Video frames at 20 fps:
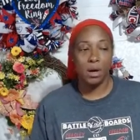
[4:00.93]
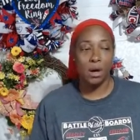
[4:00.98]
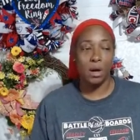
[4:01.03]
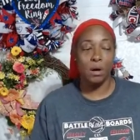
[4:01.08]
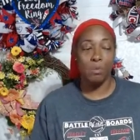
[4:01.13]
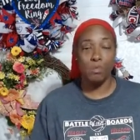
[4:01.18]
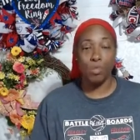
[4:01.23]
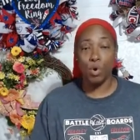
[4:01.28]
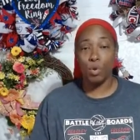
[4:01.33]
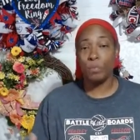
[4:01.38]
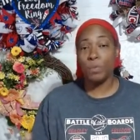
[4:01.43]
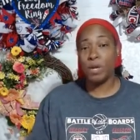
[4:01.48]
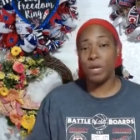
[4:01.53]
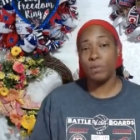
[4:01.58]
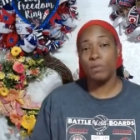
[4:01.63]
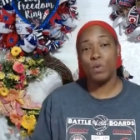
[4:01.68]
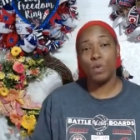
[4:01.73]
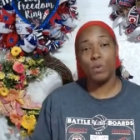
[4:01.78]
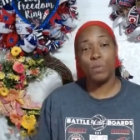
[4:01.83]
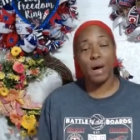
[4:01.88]
more
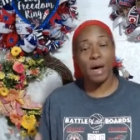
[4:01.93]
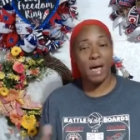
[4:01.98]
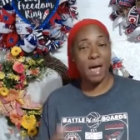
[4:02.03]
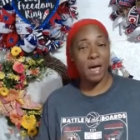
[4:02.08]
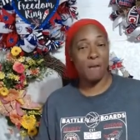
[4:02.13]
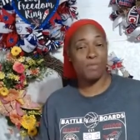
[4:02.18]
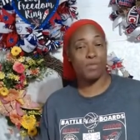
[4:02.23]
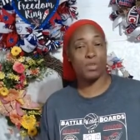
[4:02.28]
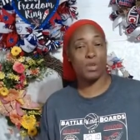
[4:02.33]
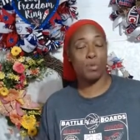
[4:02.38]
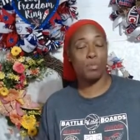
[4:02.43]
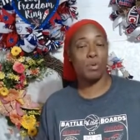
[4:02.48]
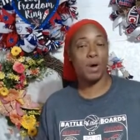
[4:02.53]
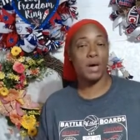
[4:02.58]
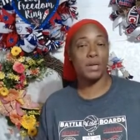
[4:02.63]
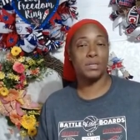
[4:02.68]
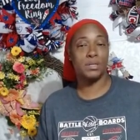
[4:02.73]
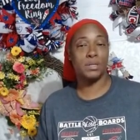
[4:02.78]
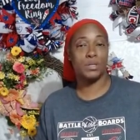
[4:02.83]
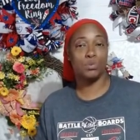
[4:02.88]
people by having your
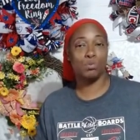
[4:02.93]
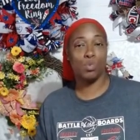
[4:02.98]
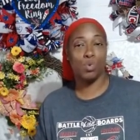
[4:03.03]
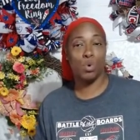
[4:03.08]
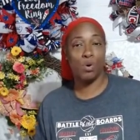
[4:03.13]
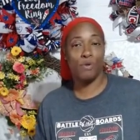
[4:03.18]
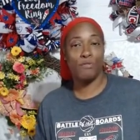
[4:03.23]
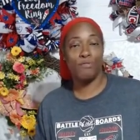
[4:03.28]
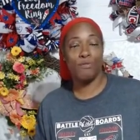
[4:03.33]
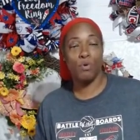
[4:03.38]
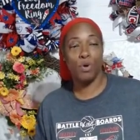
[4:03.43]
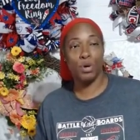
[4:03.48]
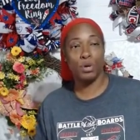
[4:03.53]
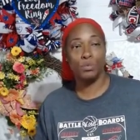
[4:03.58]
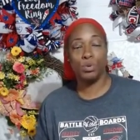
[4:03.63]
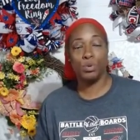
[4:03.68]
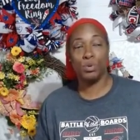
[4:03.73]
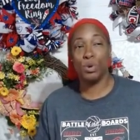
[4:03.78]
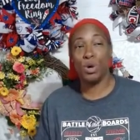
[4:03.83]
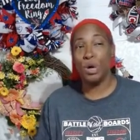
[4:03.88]
prices more
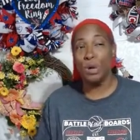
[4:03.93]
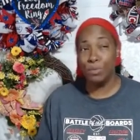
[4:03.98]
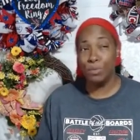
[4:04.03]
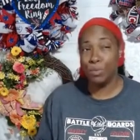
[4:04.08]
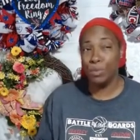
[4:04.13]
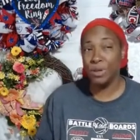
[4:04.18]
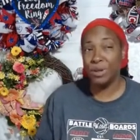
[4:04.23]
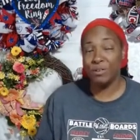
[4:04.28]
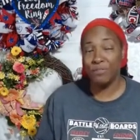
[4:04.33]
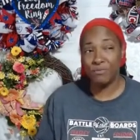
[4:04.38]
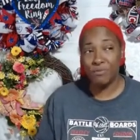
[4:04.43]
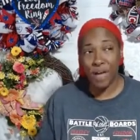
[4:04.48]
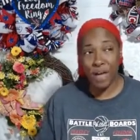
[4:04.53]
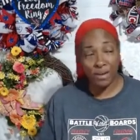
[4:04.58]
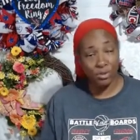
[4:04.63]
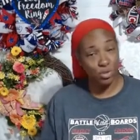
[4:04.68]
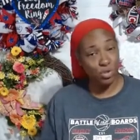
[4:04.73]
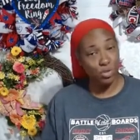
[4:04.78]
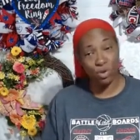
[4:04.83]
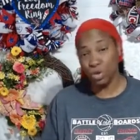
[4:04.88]
affordable, when in
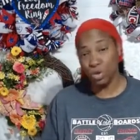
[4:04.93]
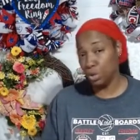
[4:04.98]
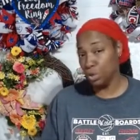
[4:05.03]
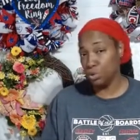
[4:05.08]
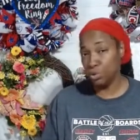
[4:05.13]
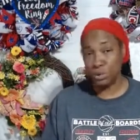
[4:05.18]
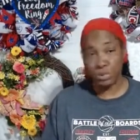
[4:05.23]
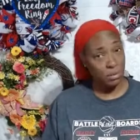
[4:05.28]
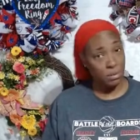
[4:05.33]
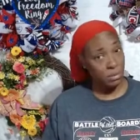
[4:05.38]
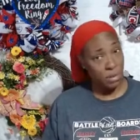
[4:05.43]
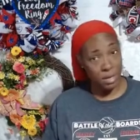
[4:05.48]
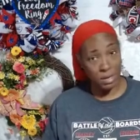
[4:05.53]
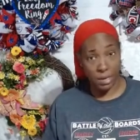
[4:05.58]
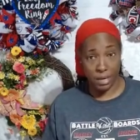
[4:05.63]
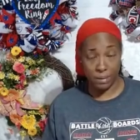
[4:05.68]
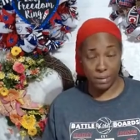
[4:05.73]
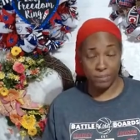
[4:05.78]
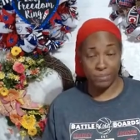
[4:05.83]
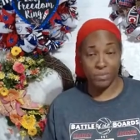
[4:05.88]
fact you're losing
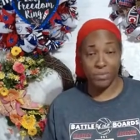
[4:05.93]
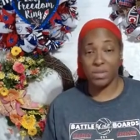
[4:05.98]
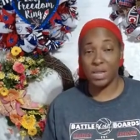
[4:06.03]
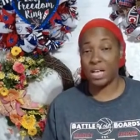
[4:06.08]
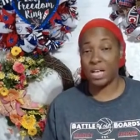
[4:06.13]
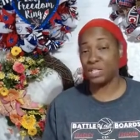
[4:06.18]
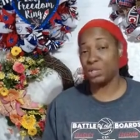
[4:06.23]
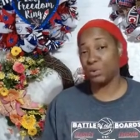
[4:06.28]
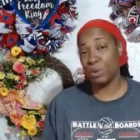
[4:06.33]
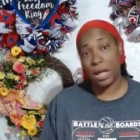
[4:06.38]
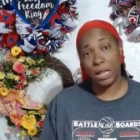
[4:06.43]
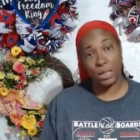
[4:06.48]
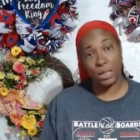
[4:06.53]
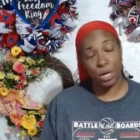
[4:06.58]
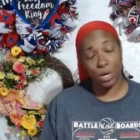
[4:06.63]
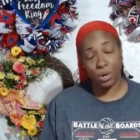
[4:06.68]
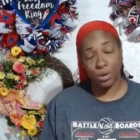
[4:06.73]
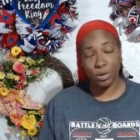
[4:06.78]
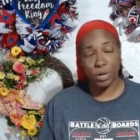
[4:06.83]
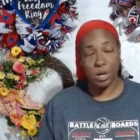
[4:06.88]
money. That's what I
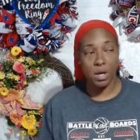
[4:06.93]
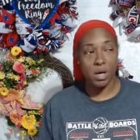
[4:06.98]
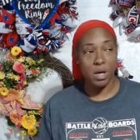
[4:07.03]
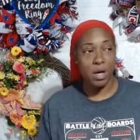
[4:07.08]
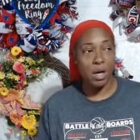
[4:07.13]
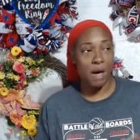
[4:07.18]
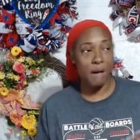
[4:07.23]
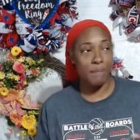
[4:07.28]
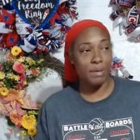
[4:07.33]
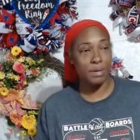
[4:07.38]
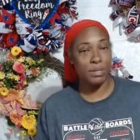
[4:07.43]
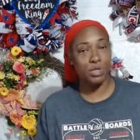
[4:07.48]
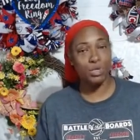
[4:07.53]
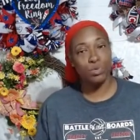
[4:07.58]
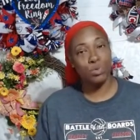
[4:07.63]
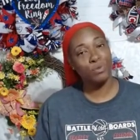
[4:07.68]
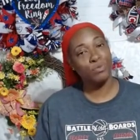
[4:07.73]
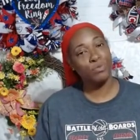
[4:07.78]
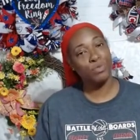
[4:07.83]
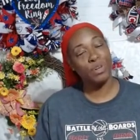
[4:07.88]
learned. I've been
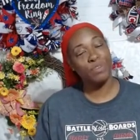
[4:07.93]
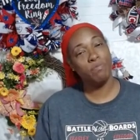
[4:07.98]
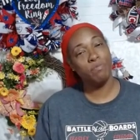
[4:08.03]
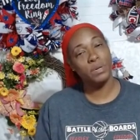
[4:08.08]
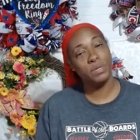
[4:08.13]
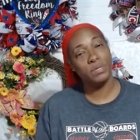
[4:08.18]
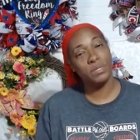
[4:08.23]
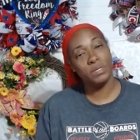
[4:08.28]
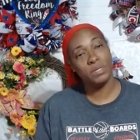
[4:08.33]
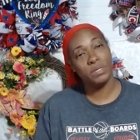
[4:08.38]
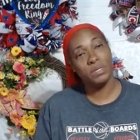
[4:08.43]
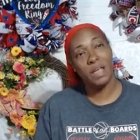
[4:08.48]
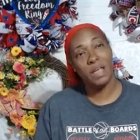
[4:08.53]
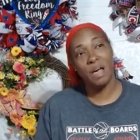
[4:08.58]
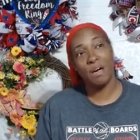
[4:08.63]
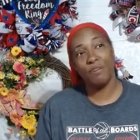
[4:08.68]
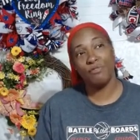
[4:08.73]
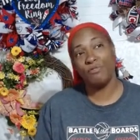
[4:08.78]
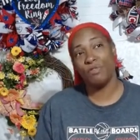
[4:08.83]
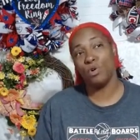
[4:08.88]
doing wreath business
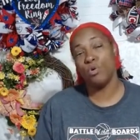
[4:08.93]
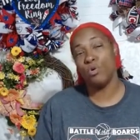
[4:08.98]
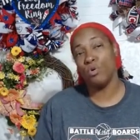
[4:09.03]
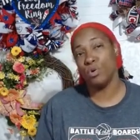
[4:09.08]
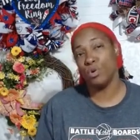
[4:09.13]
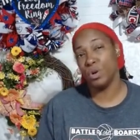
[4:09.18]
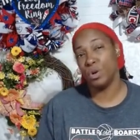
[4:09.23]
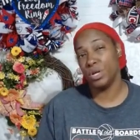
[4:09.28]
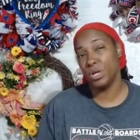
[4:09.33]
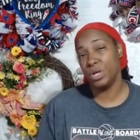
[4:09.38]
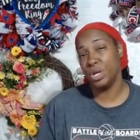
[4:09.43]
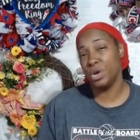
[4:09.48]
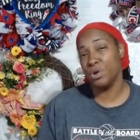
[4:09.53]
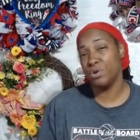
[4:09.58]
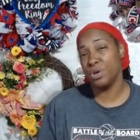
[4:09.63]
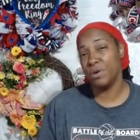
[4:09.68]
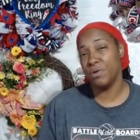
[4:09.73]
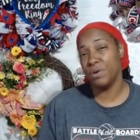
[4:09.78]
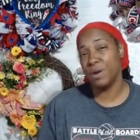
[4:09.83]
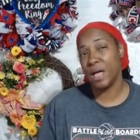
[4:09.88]
now for going on a year
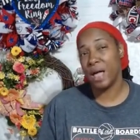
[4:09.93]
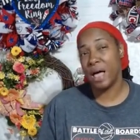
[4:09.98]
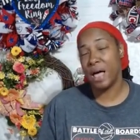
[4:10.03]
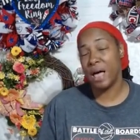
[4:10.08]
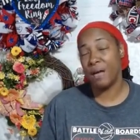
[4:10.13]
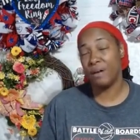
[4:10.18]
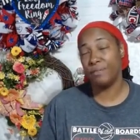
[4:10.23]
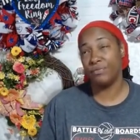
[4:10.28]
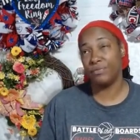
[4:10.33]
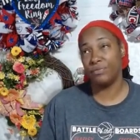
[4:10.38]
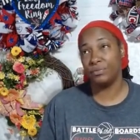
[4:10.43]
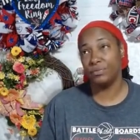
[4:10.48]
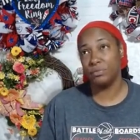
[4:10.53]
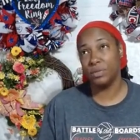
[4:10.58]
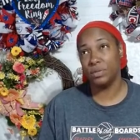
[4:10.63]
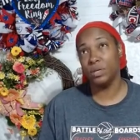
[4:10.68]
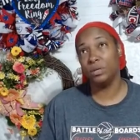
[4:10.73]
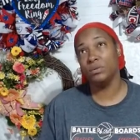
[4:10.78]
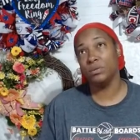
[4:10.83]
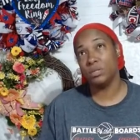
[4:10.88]
and a half.
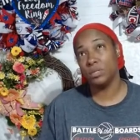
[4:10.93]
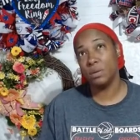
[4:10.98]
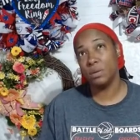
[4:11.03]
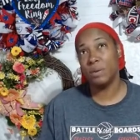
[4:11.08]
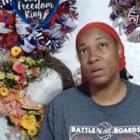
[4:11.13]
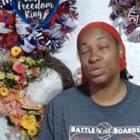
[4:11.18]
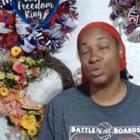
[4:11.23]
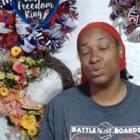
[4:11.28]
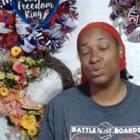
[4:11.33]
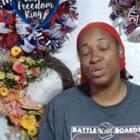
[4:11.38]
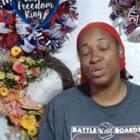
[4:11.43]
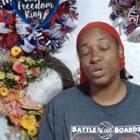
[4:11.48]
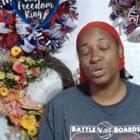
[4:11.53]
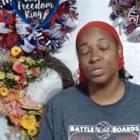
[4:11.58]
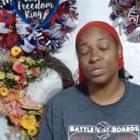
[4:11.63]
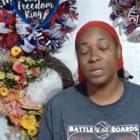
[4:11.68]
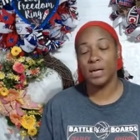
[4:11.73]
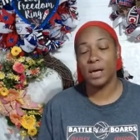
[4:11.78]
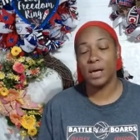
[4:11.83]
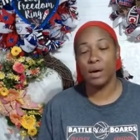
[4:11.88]
No, it's about 2
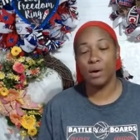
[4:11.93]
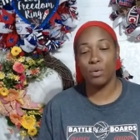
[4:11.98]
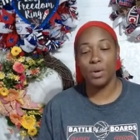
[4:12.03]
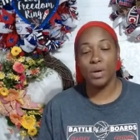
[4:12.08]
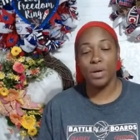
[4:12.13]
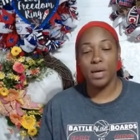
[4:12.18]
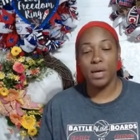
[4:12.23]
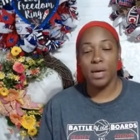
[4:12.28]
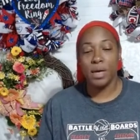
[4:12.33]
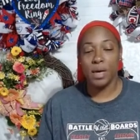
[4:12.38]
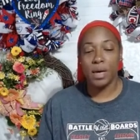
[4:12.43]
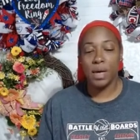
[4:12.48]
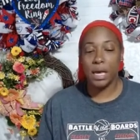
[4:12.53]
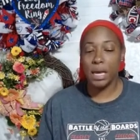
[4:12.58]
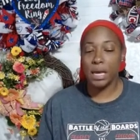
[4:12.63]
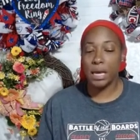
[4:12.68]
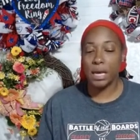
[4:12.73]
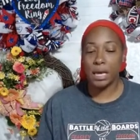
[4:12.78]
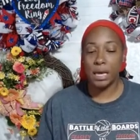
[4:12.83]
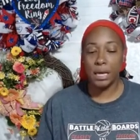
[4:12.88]
years now.
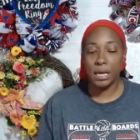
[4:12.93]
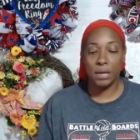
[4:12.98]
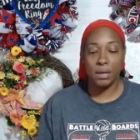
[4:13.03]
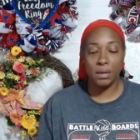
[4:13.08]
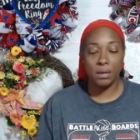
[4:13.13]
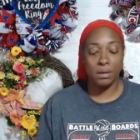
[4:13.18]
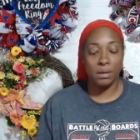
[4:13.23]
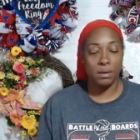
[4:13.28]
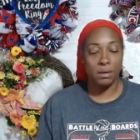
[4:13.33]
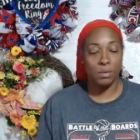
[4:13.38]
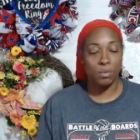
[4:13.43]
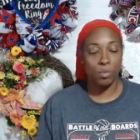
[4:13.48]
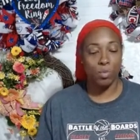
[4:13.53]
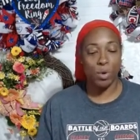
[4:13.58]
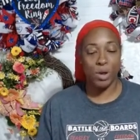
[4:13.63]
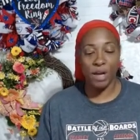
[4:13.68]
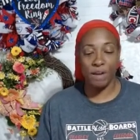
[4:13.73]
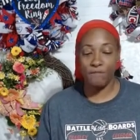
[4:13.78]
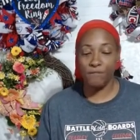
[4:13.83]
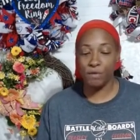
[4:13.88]
And
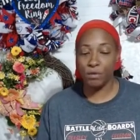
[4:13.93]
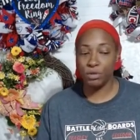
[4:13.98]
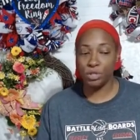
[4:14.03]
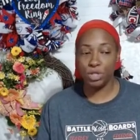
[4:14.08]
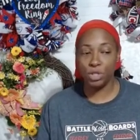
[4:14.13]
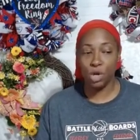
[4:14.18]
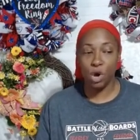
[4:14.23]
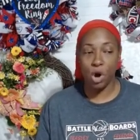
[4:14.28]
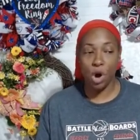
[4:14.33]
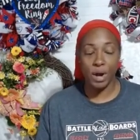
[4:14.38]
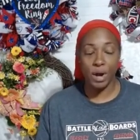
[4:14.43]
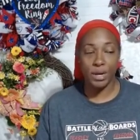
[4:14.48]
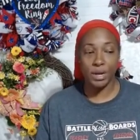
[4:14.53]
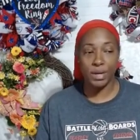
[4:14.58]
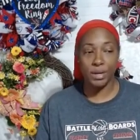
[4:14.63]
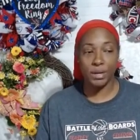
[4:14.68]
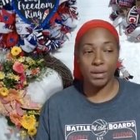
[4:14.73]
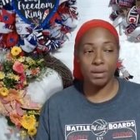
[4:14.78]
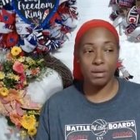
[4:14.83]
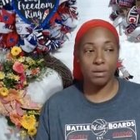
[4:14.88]
when I first
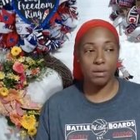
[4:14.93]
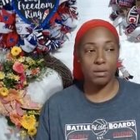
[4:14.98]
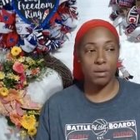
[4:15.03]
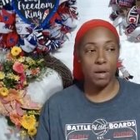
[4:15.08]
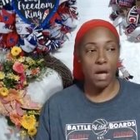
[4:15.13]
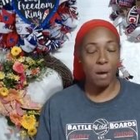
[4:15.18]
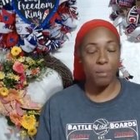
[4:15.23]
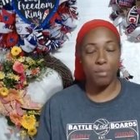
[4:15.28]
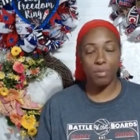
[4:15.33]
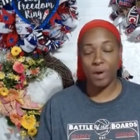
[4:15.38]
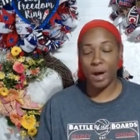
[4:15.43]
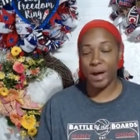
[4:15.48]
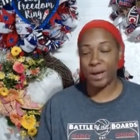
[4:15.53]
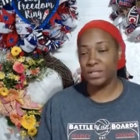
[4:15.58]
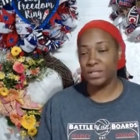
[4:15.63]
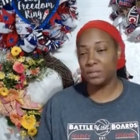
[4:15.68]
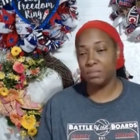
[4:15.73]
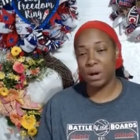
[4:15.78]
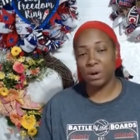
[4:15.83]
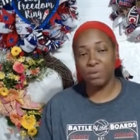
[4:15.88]
started, I
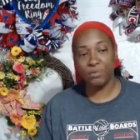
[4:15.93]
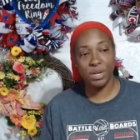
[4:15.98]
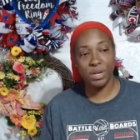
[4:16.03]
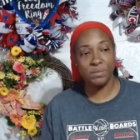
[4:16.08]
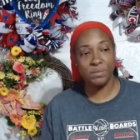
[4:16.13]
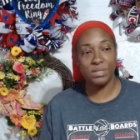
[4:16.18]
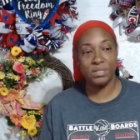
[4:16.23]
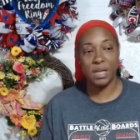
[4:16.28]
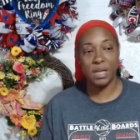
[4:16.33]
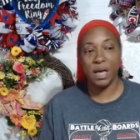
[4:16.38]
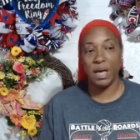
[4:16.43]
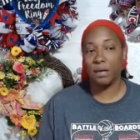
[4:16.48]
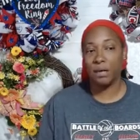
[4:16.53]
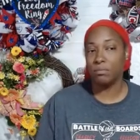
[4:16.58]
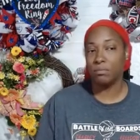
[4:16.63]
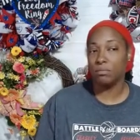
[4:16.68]
priced my wreaths at